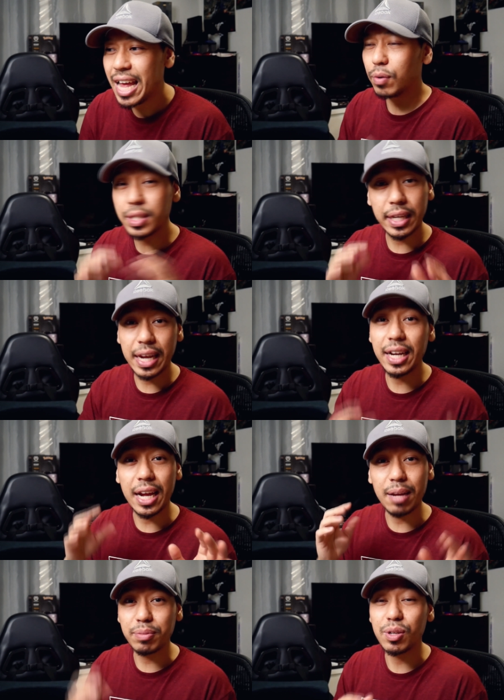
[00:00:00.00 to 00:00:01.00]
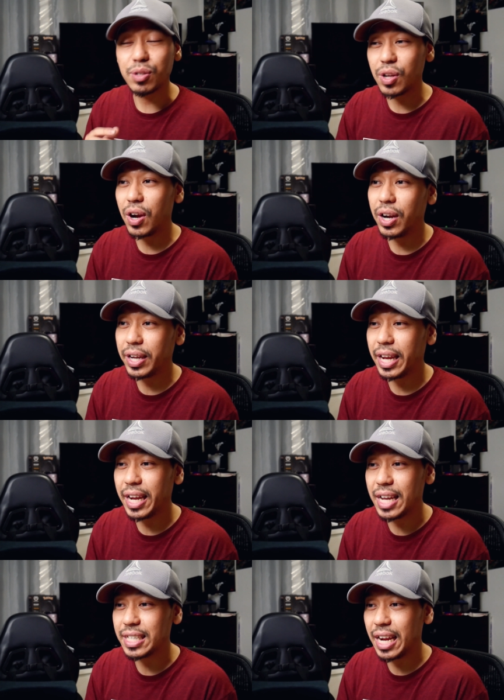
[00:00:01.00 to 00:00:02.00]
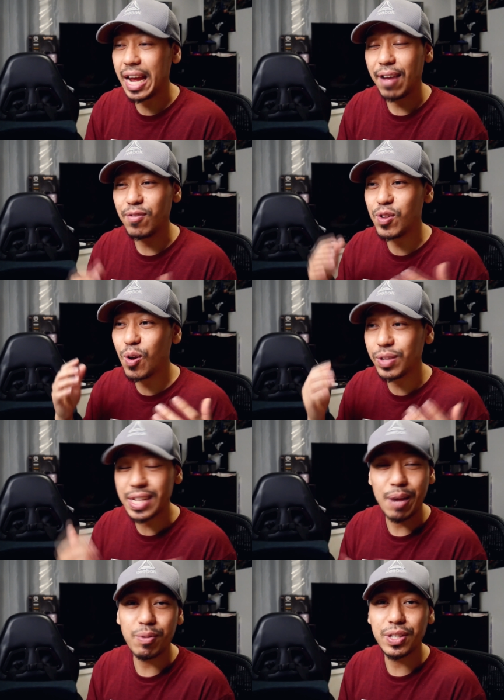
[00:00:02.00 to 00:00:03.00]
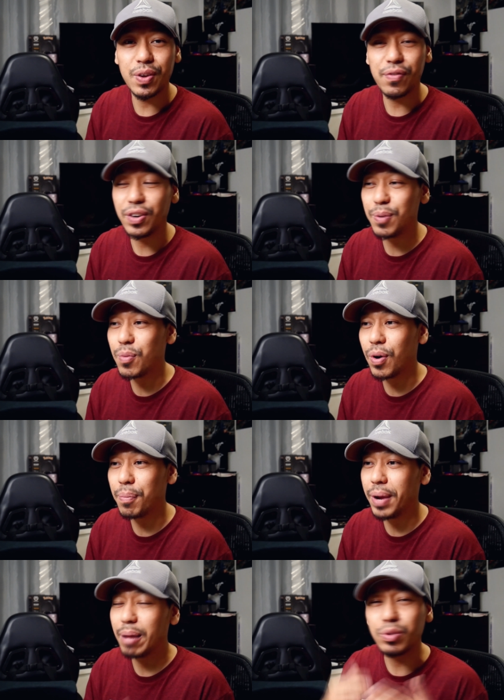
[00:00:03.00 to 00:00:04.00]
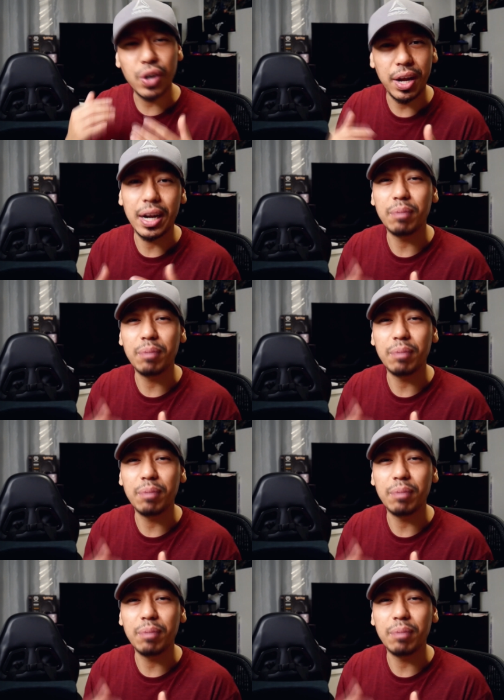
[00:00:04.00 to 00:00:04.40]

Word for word: Once again, I am so sorry, okay, guys? I have no time whatsoever anymore, but I'm trying.